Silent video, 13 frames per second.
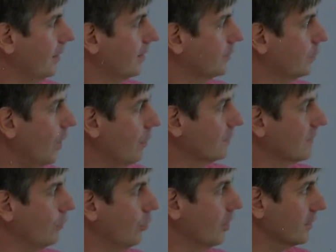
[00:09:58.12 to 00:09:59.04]
So how
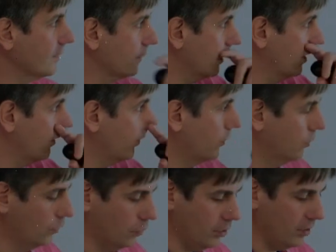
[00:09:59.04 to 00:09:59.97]
SKIM works, in a few
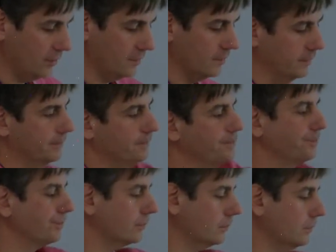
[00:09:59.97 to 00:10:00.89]
words,
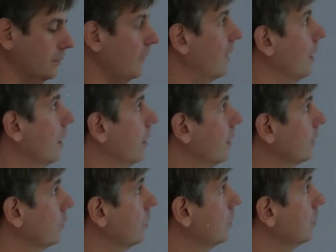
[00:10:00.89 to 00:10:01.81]

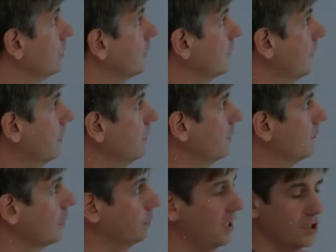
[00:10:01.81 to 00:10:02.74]
So SKIM is
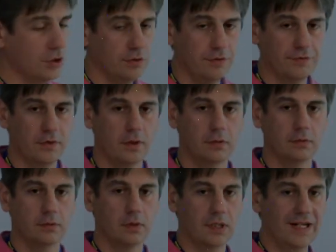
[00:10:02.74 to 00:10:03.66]
a combination of
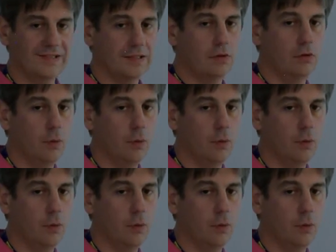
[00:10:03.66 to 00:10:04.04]
a classical